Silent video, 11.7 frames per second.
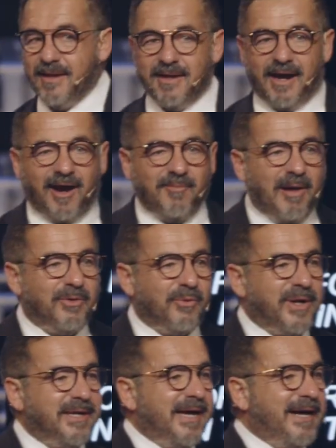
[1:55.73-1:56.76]
I remember
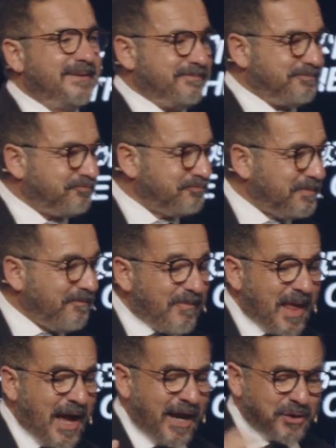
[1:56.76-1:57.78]
when I
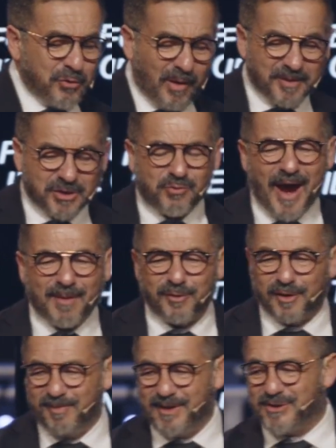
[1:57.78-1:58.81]
grew up in
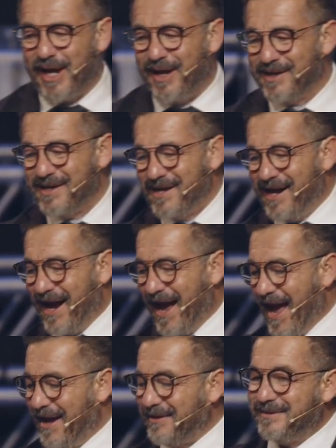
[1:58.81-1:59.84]
Cranbrook, B.C.,
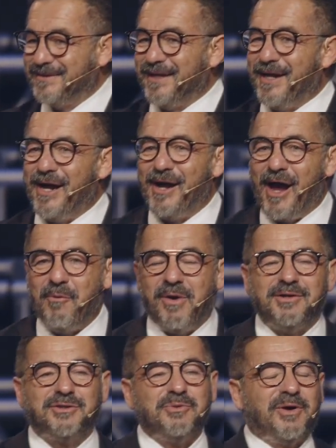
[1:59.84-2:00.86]
and I went
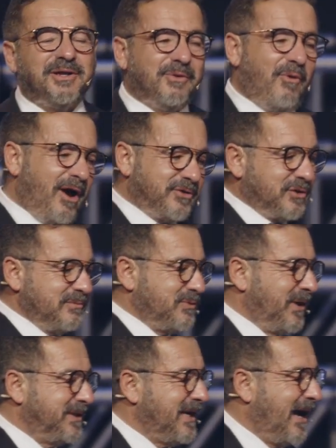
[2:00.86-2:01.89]
into one of the washrooms
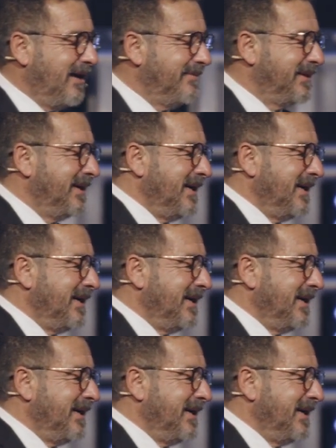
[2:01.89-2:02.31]
one time, and